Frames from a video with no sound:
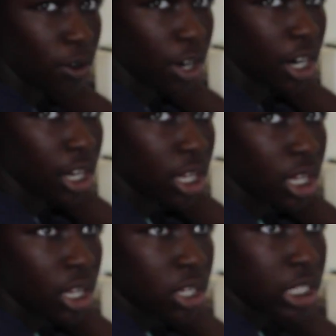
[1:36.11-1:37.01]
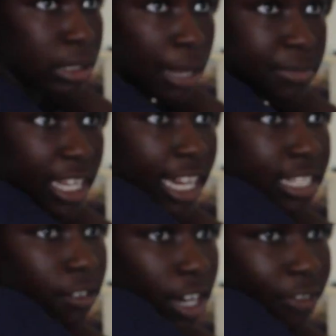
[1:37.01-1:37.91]
or sometimes I get
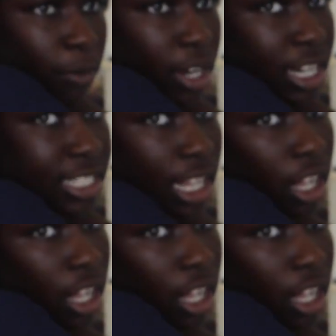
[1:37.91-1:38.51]
it sewn on if I wanted to stay